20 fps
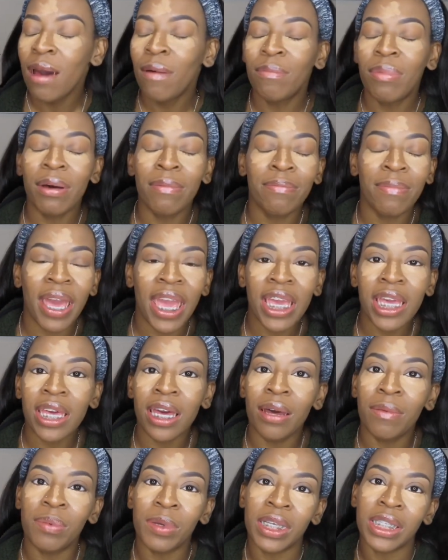but
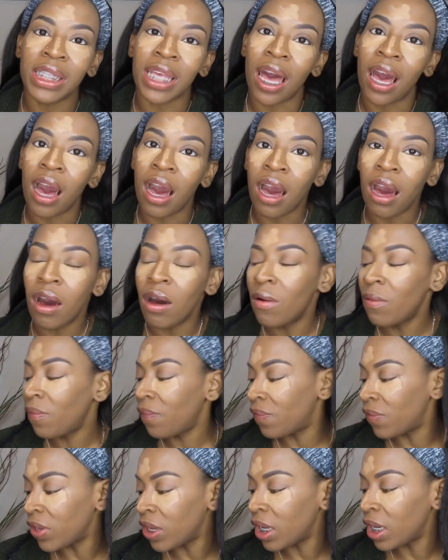makeup is all
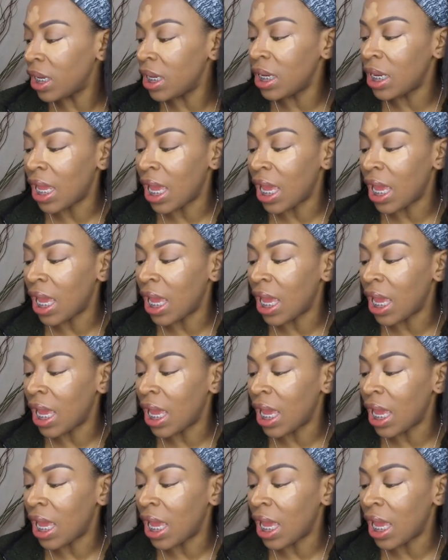fun